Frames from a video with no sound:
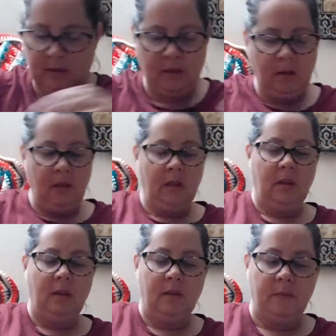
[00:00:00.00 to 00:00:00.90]

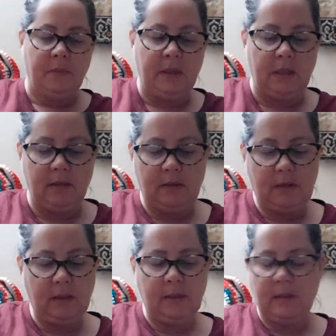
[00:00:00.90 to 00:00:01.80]
But it
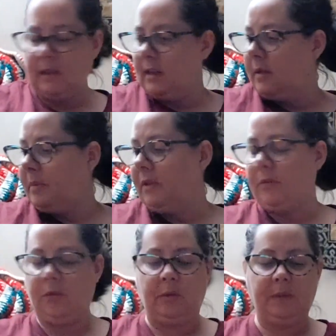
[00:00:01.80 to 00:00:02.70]
doesn't sound like a
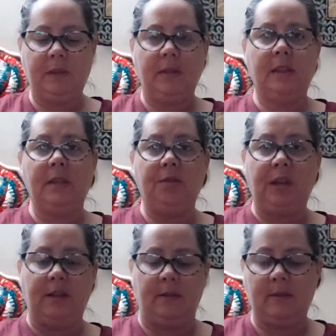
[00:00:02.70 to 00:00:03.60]
painful dream. It sounds like he's
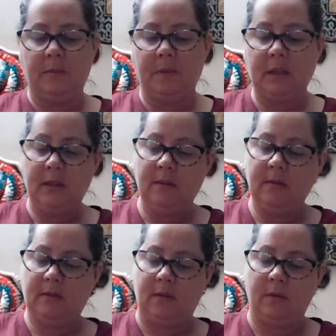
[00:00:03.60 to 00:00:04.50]
chasing something.
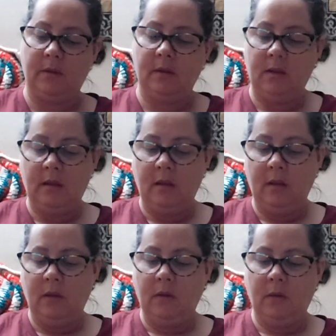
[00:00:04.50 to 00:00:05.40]
So
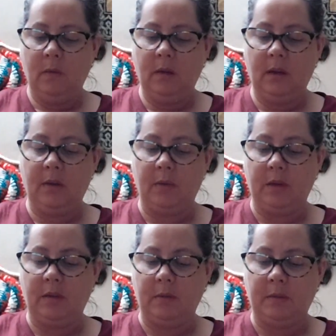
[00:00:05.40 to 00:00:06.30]
we're not going to
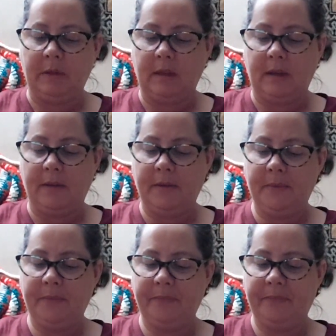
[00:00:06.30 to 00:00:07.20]
worry too much about that.
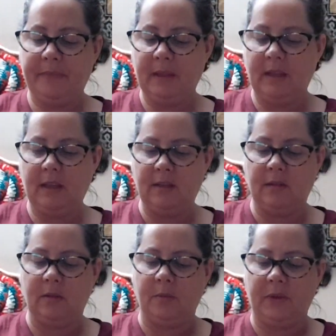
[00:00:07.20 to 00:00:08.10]
He's
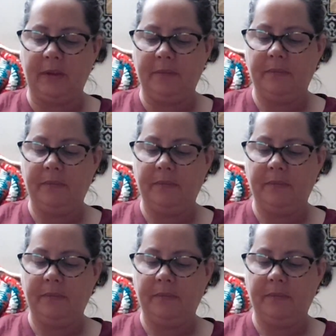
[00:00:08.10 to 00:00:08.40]
a good boy.